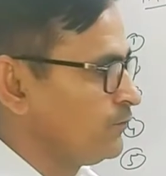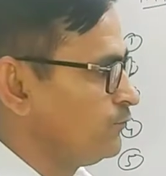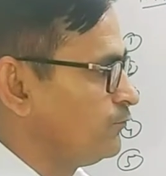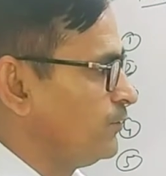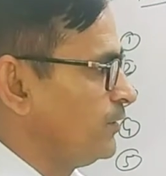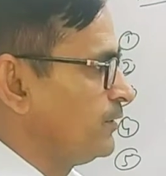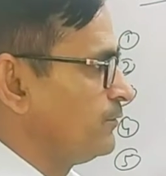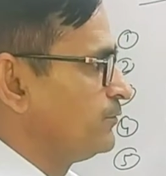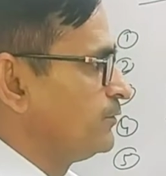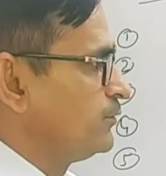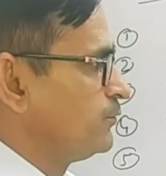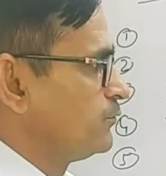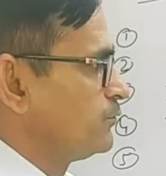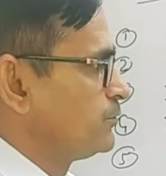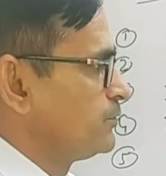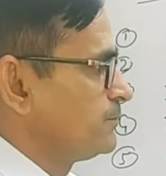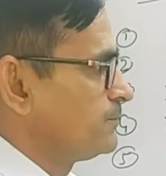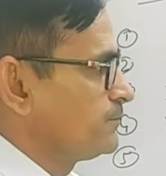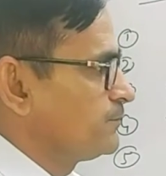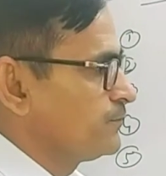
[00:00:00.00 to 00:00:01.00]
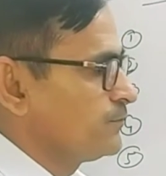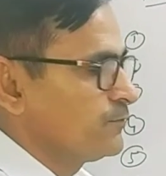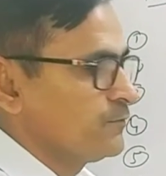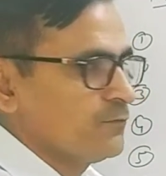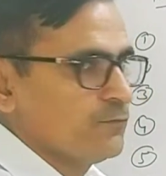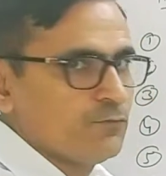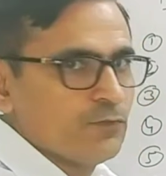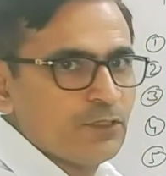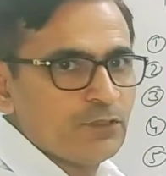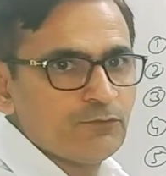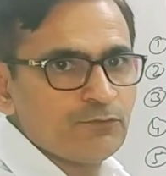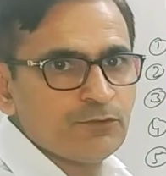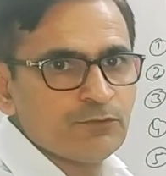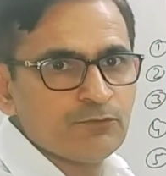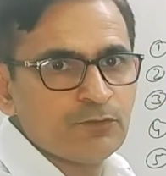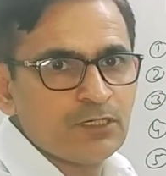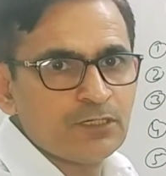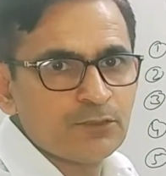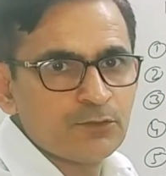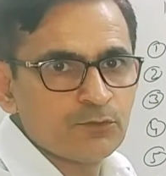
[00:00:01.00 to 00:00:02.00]
When we
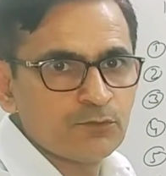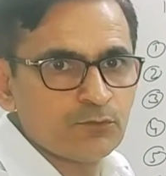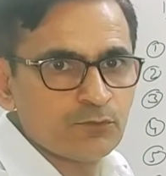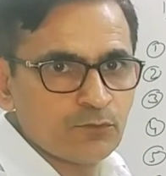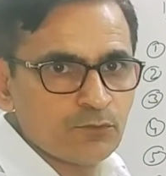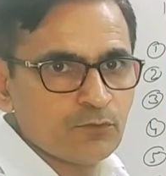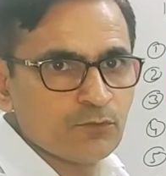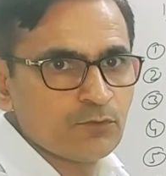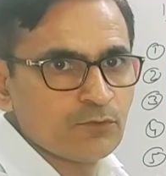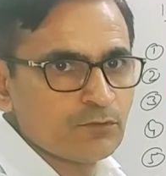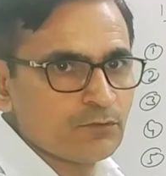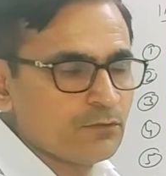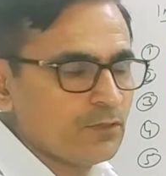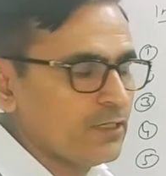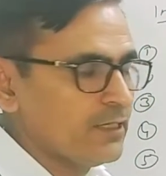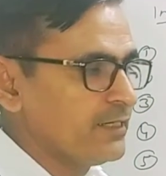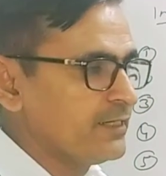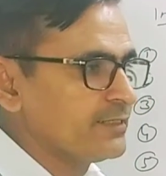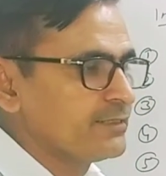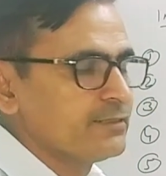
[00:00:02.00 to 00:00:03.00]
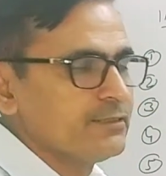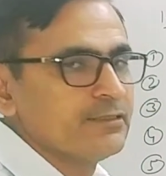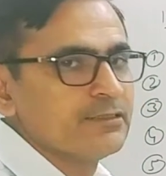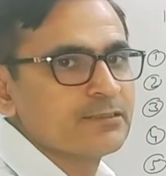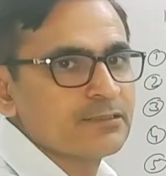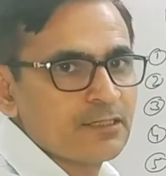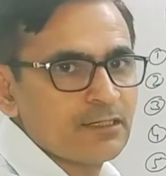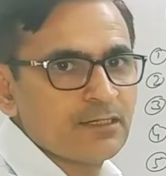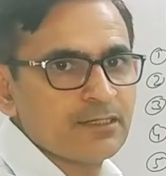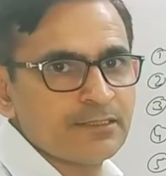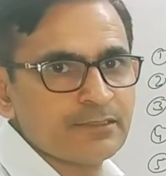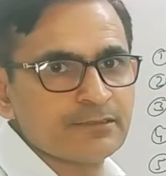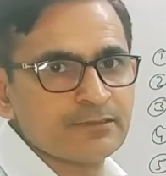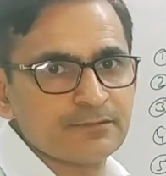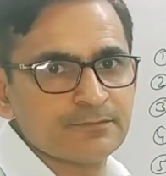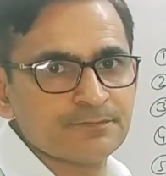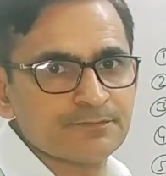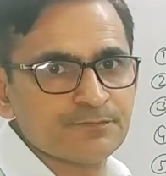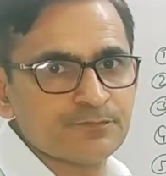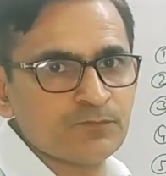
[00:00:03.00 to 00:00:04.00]
want to know, like, dislike,
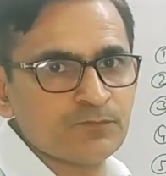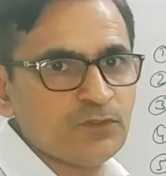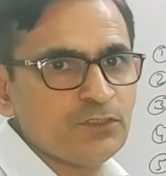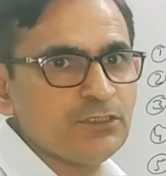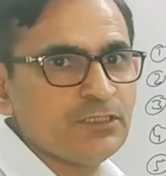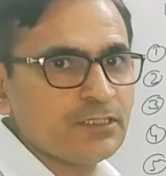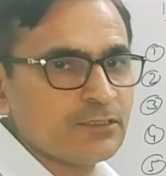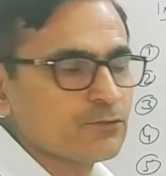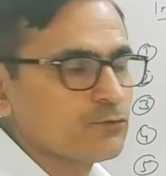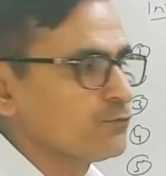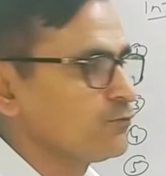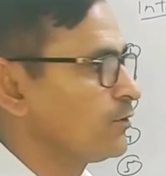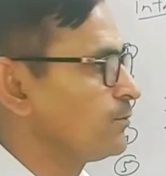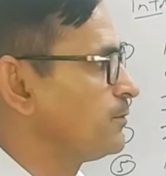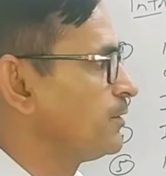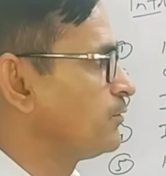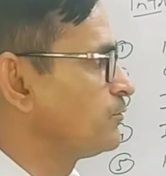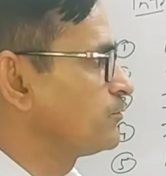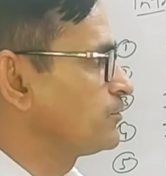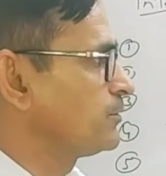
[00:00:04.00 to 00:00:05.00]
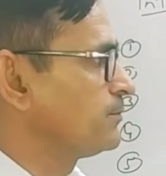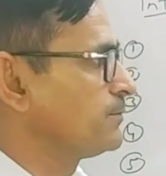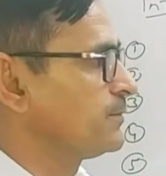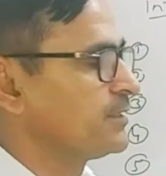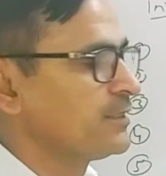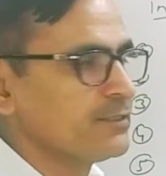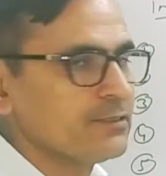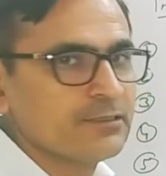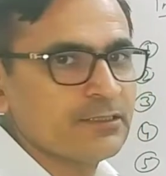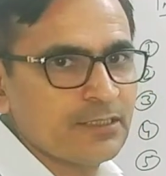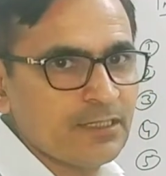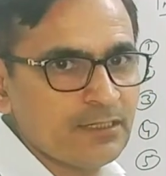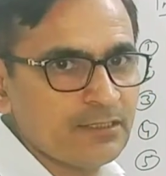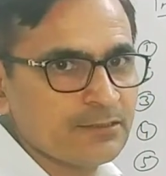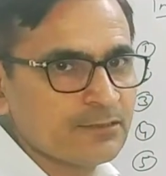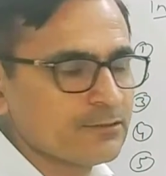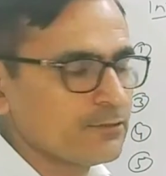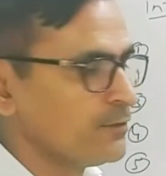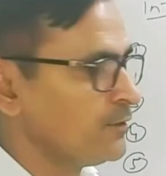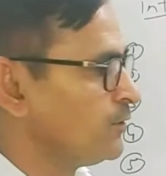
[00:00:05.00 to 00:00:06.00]
yes, no about somebody
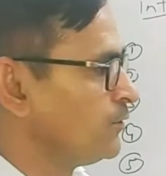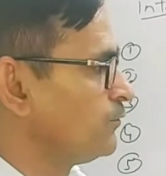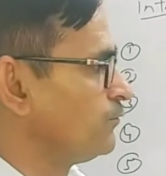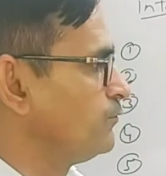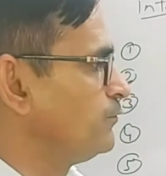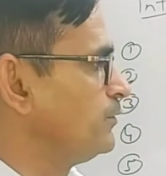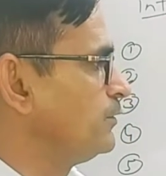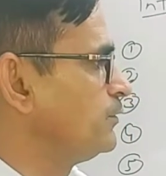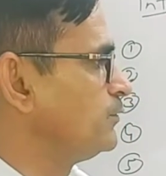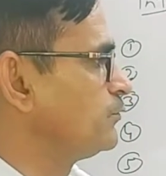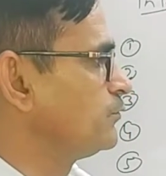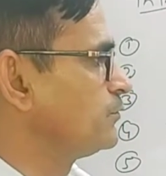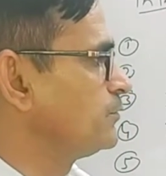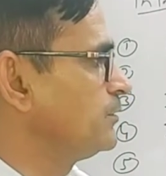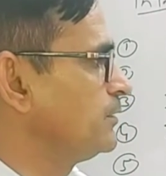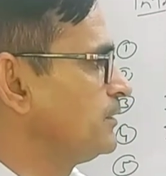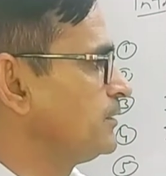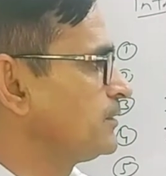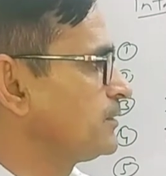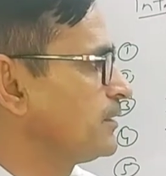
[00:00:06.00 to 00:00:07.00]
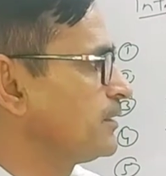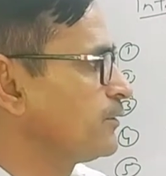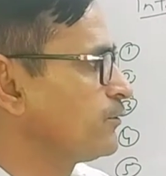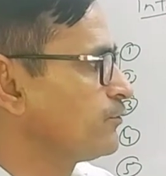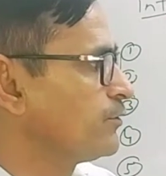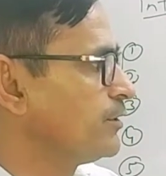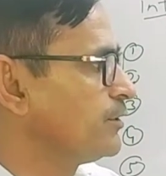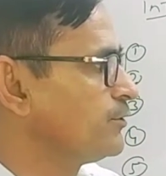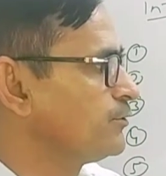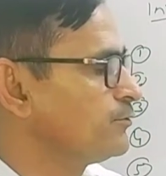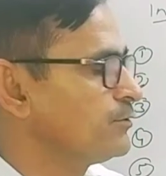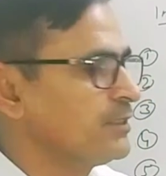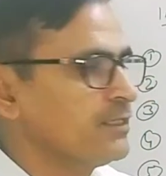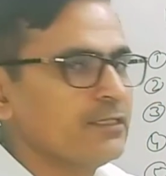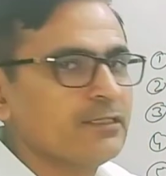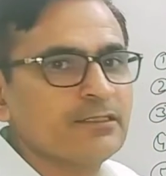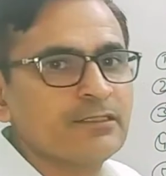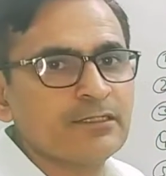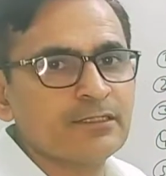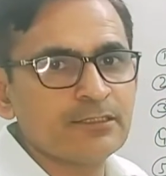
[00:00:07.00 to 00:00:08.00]
else, we use interrogative
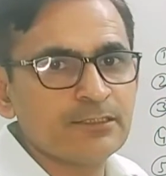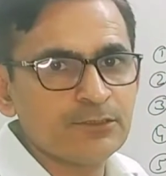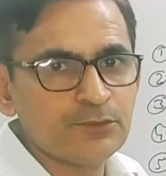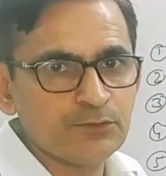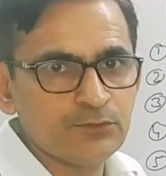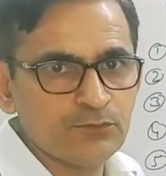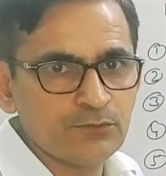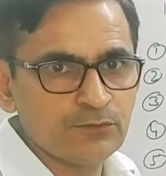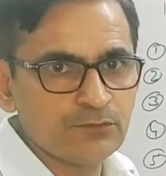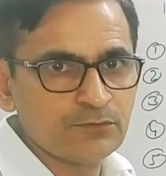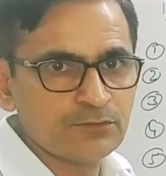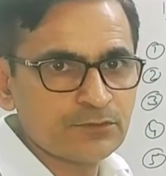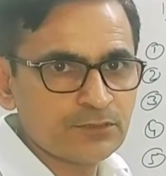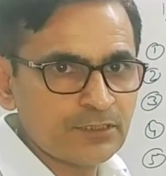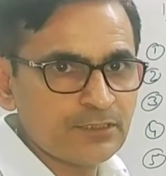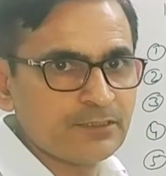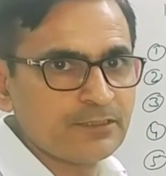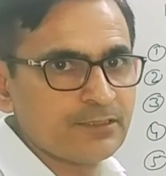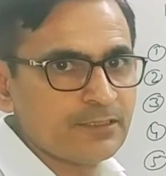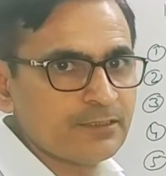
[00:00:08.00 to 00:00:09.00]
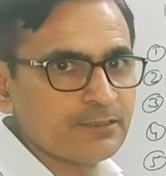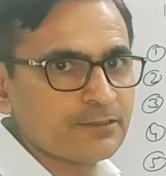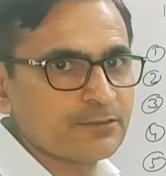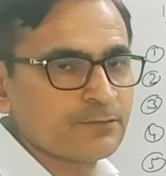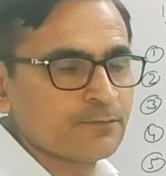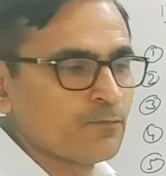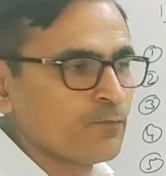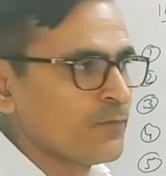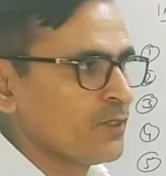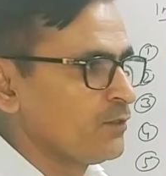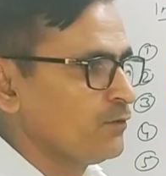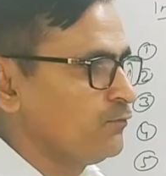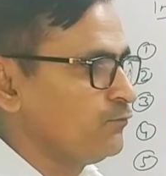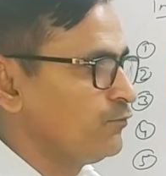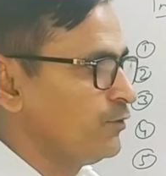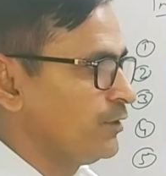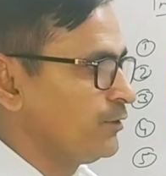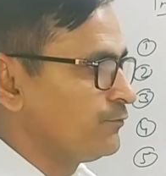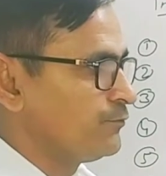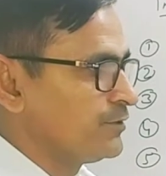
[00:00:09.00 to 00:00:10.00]
and negative sentence
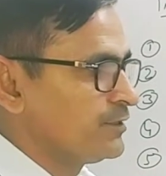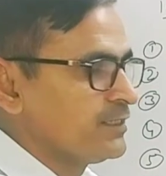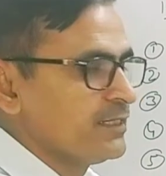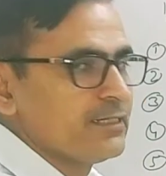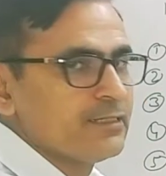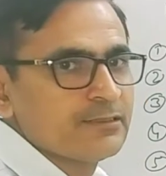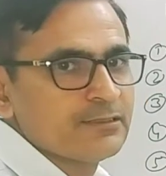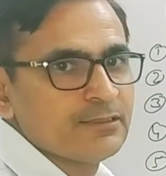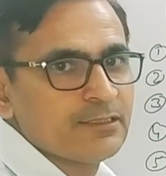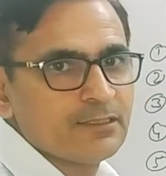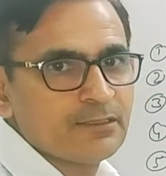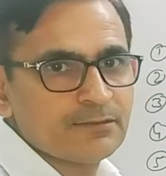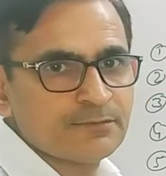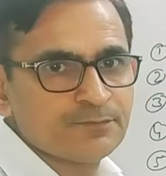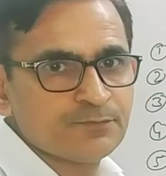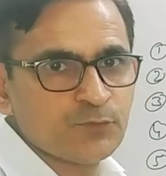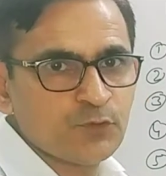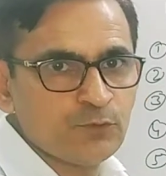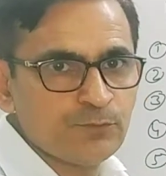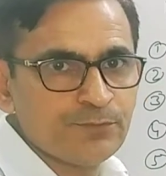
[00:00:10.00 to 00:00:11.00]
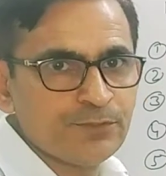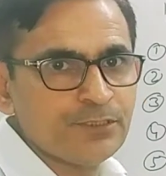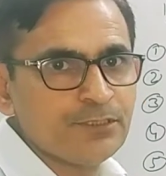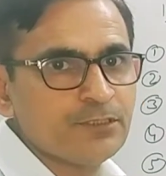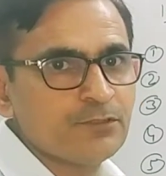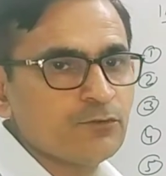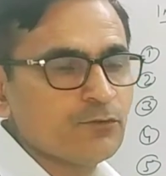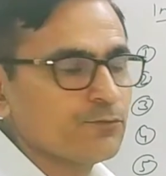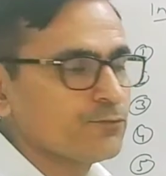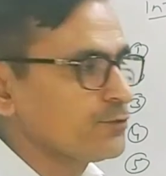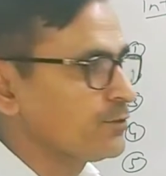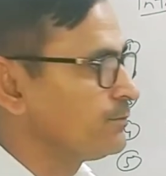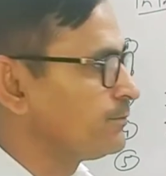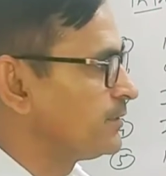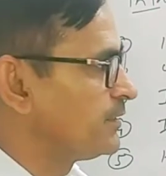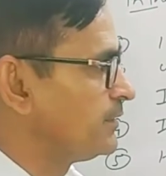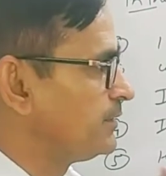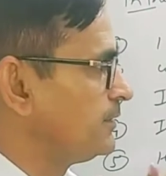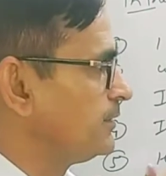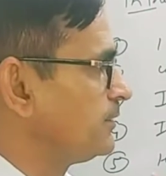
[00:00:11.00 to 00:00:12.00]
when we get the opinion of
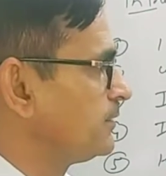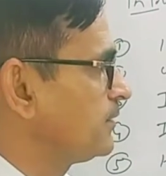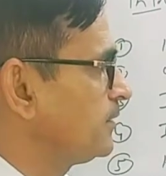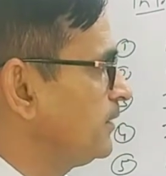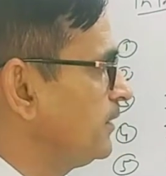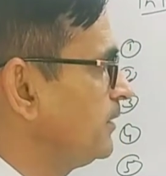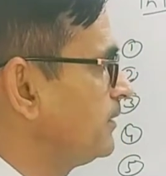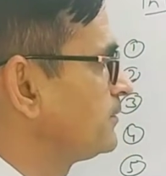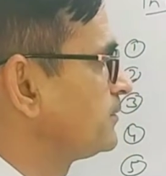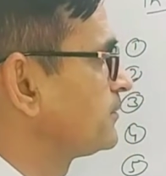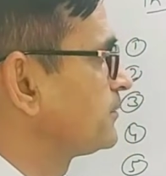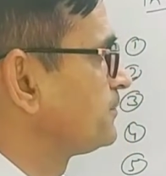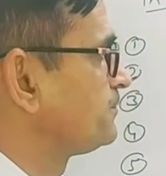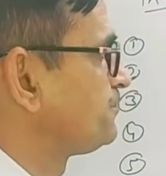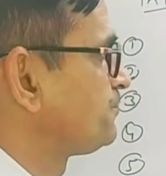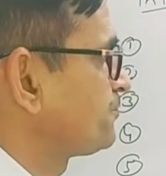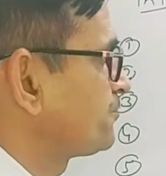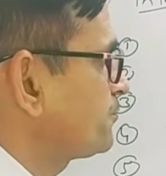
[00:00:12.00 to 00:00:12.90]
somebody else.